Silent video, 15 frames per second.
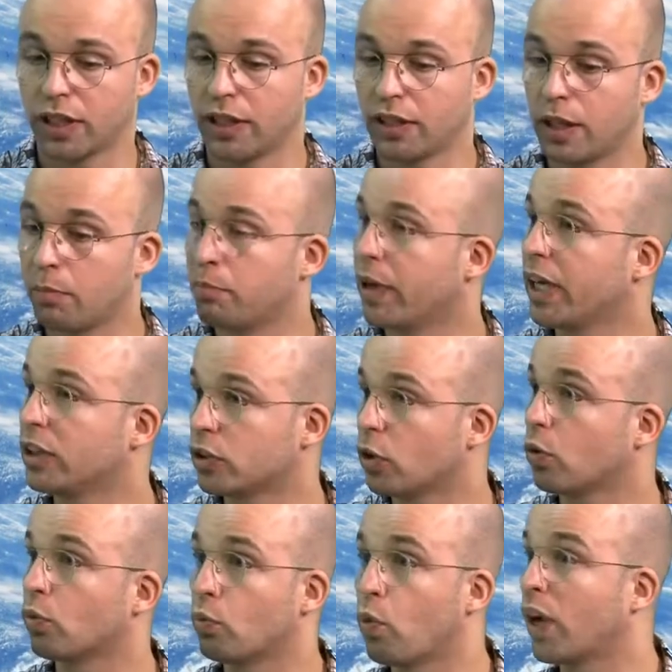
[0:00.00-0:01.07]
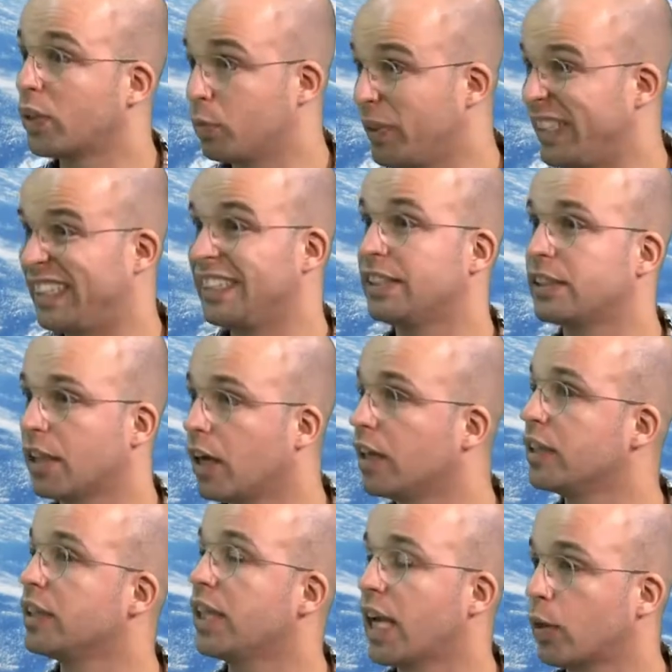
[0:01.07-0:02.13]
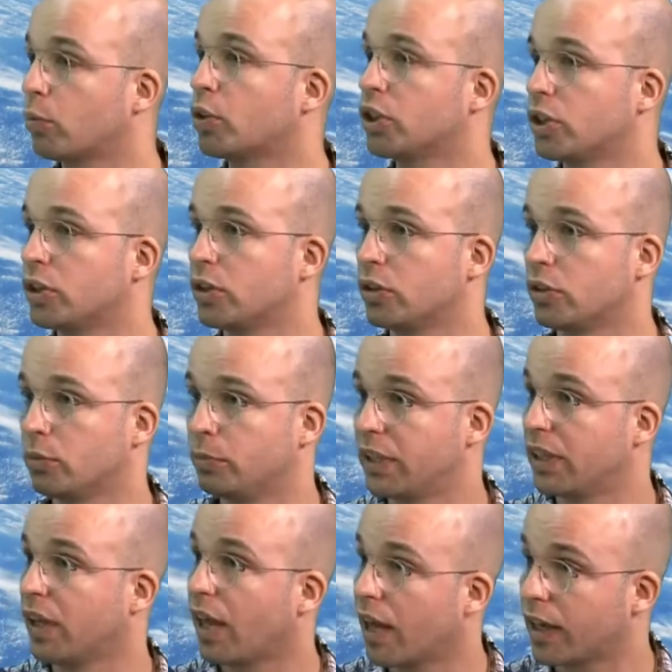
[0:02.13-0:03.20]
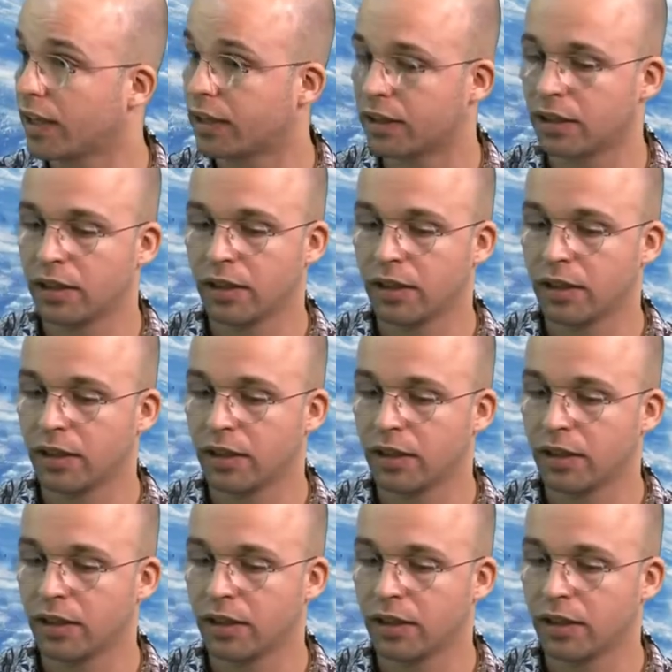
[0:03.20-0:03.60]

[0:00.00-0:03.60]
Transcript: And then based on what we designed the acquisition to be like,